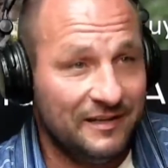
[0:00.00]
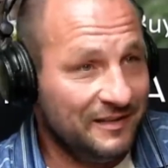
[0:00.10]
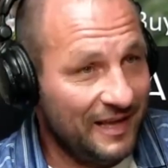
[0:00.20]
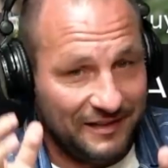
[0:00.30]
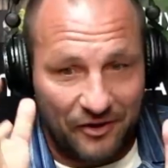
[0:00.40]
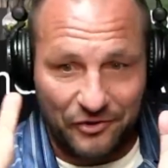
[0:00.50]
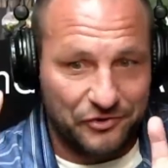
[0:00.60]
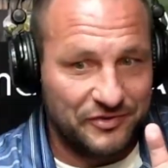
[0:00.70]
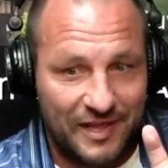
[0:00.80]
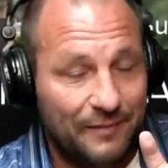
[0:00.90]
that
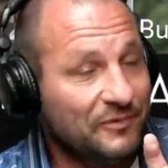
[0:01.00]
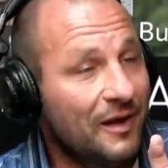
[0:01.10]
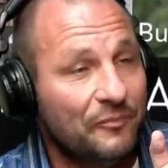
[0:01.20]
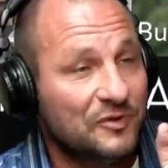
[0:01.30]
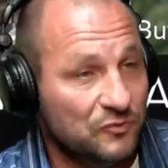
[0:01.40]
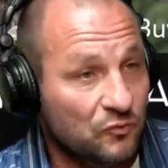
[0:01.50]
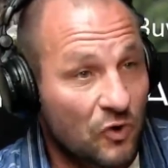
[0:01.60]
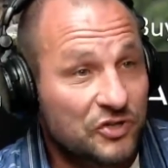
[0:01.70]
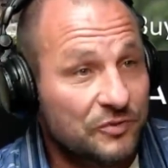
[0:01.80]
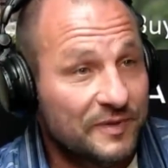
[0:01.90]
Hunter's laptop was
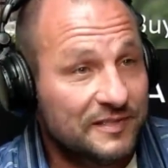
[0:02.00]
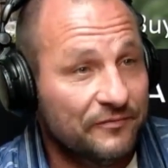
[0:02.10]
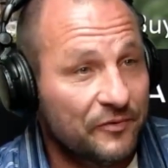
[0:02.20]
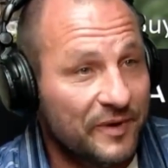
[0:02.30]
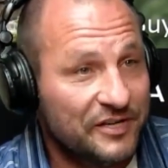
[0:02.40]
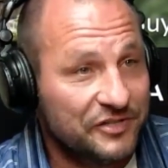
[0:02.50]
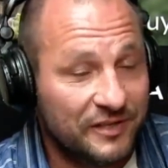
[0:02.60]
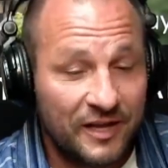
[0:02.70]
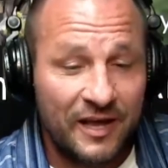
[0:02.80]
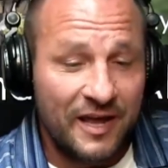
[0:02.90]
Russian
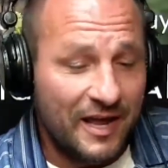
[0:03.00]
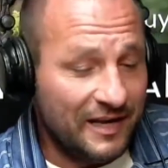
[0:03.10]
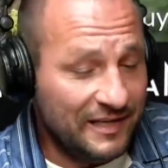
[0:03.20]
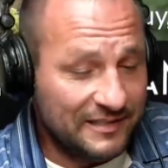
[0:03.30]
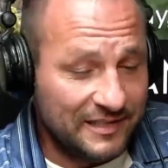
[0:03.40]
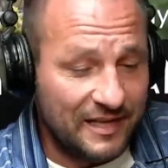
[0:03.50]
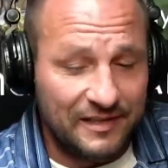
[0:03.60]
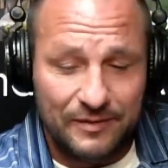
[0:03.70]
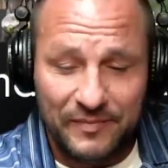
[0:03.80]
misinformation. And he said the